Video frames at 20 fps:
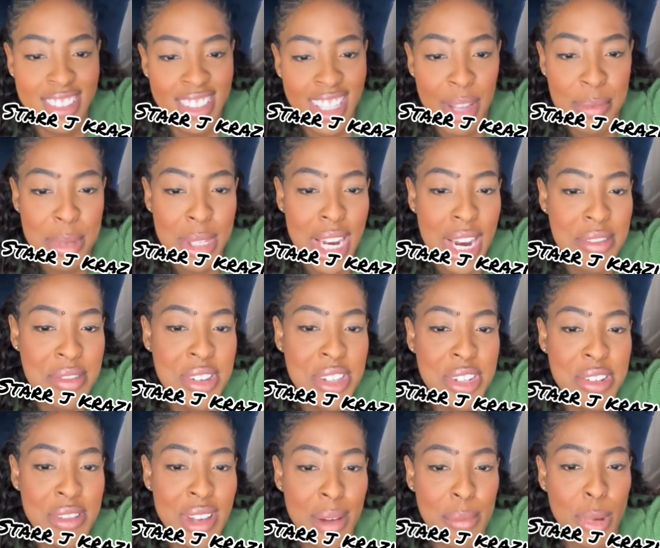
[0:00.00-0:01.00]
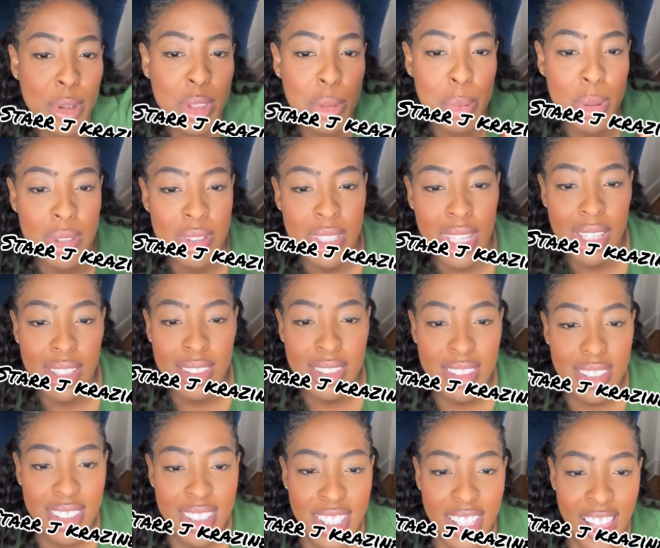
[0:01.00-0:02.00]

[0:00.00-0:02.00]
I mean, I really do have multi personalities.